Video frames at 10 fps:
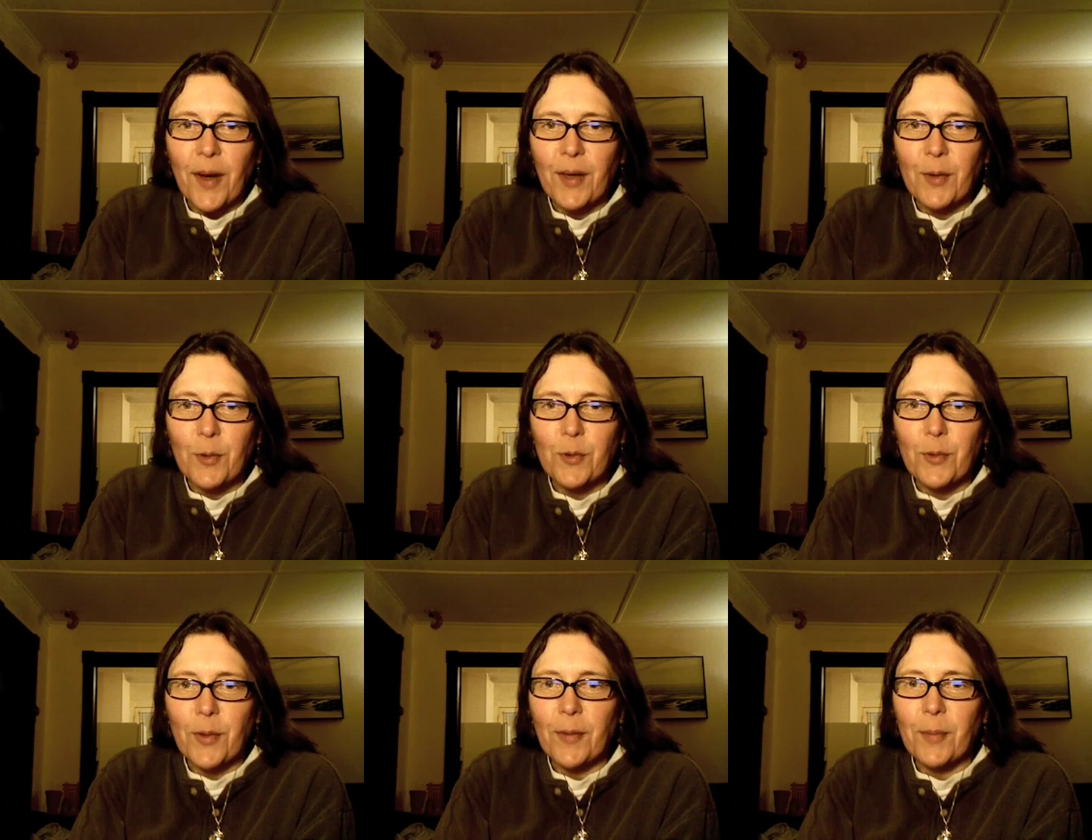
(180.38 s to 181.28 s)
an old or
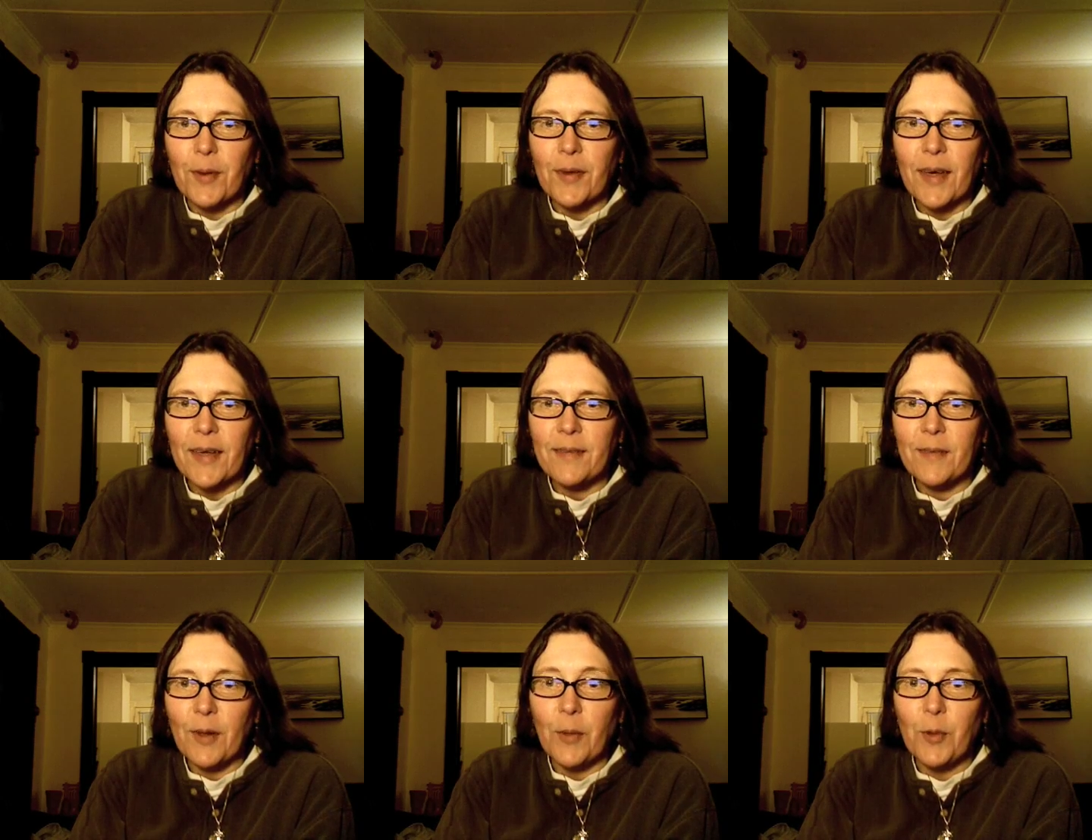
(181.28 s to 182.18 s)
rare book, I
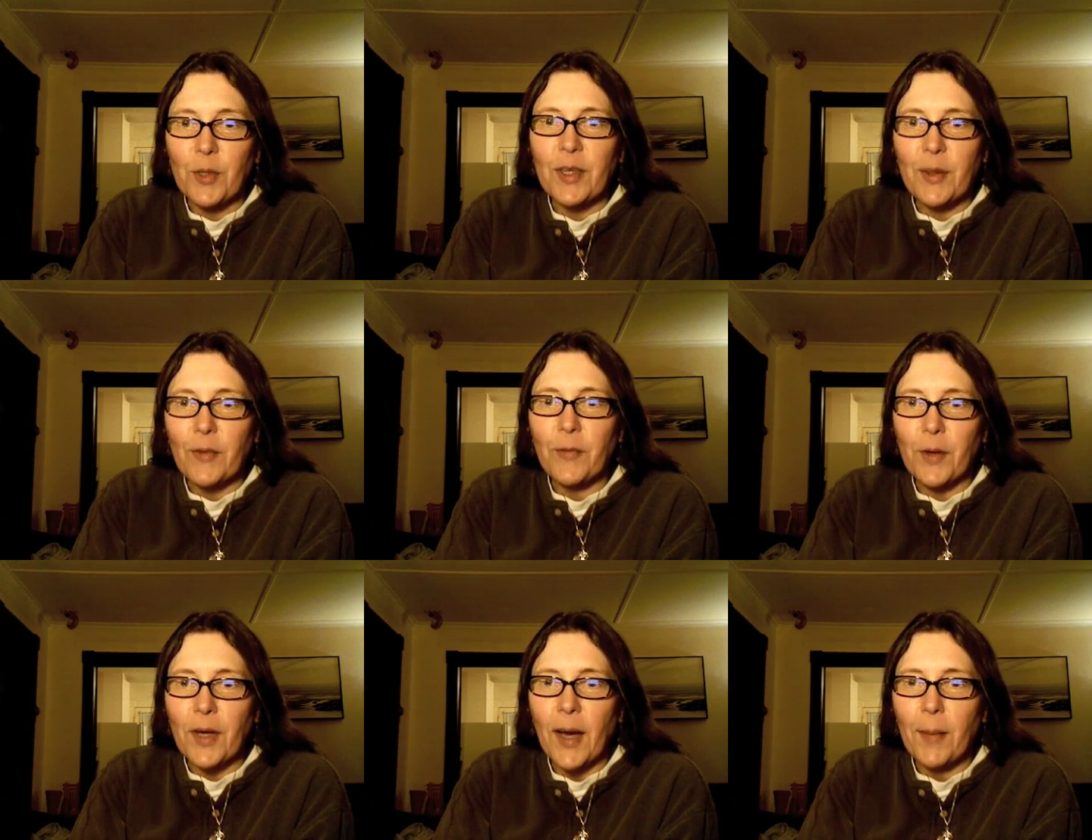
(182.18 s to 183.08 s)
deliberately look for a
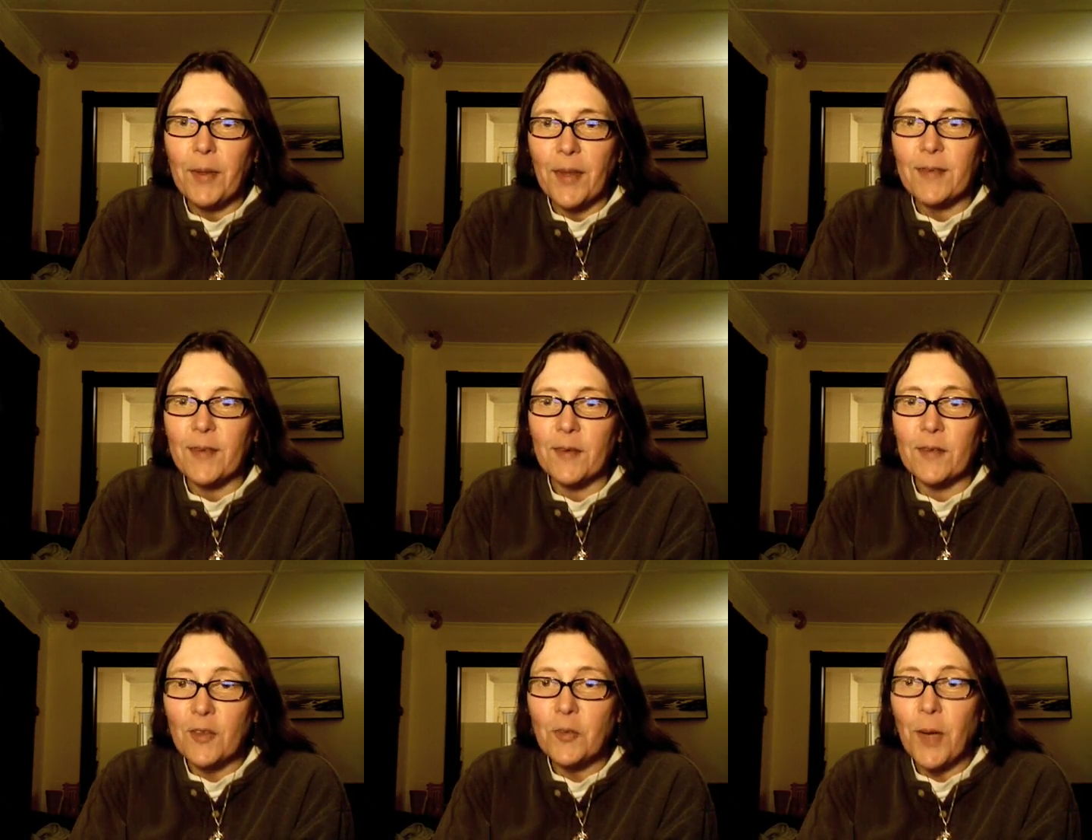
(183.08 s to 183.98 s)
copy that's in
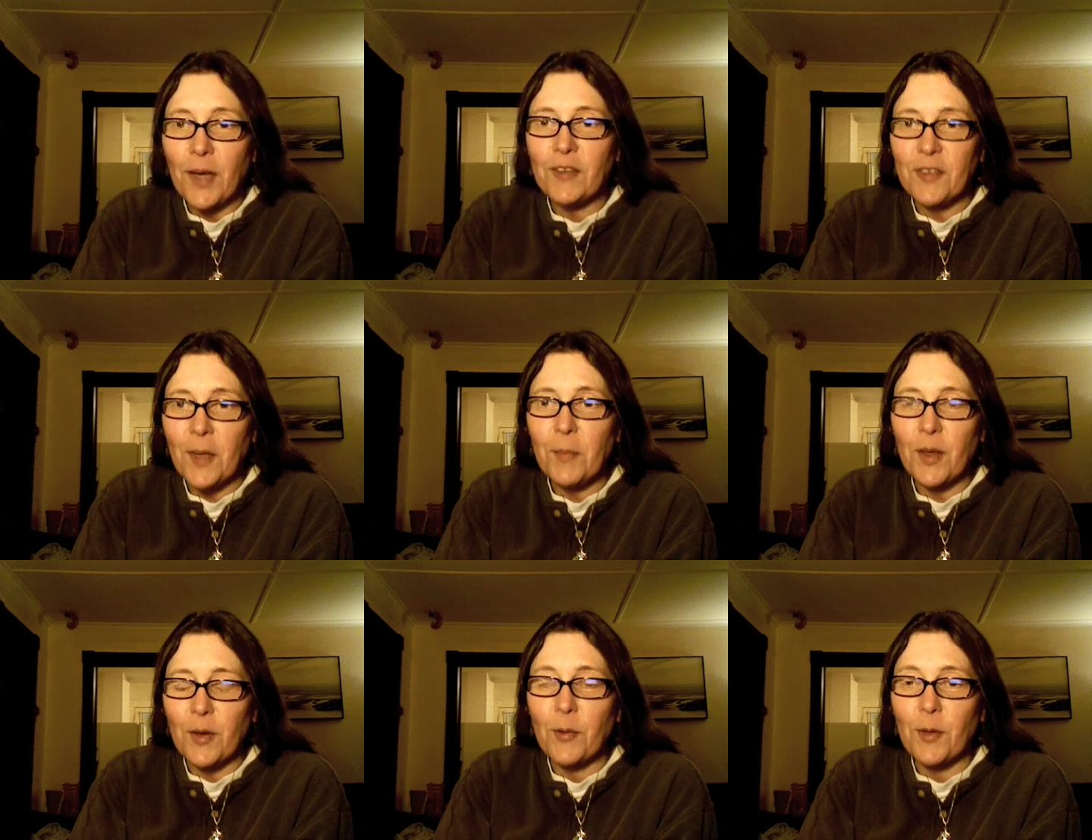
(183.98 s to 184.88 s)
such bad shape
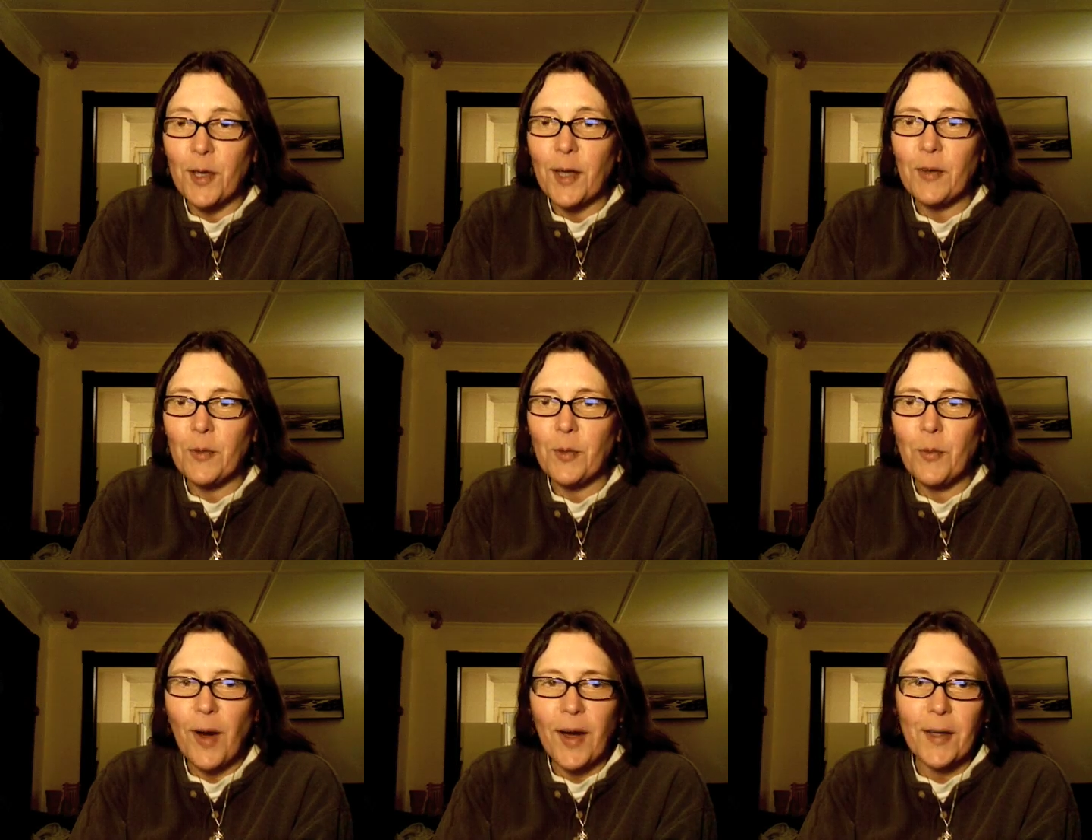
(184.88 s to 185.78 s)
that no collector would
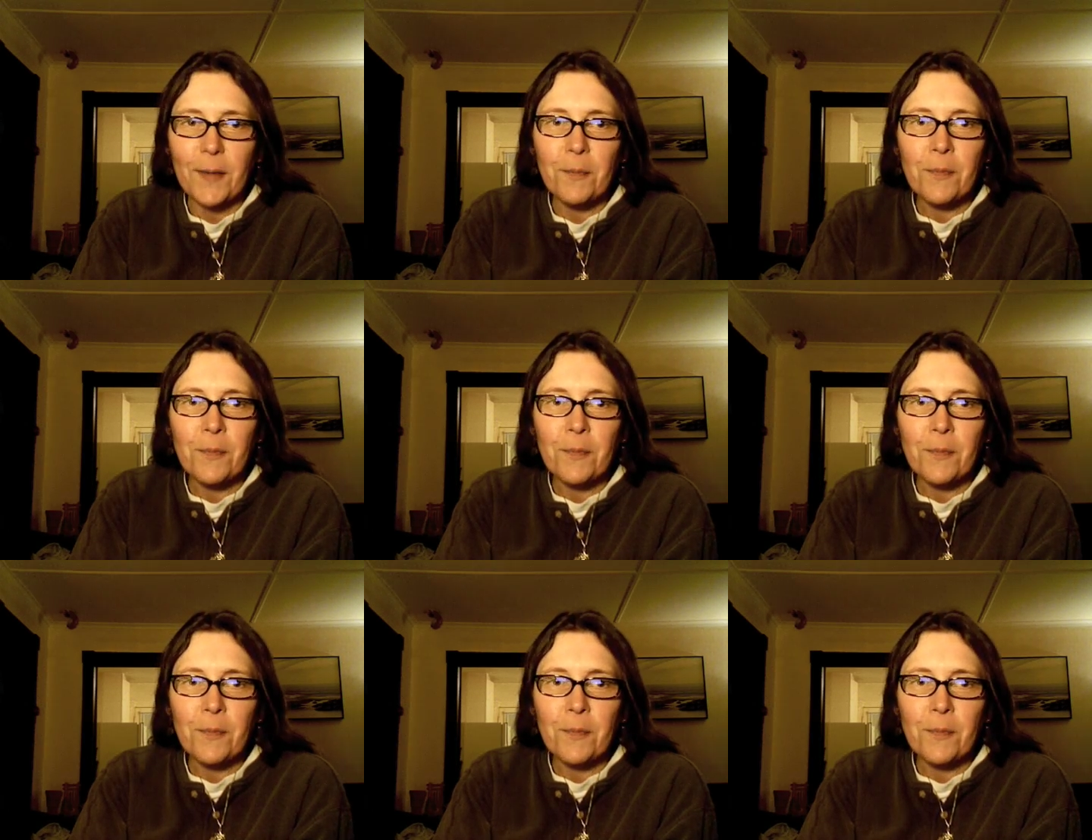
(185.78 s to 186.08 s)
want it.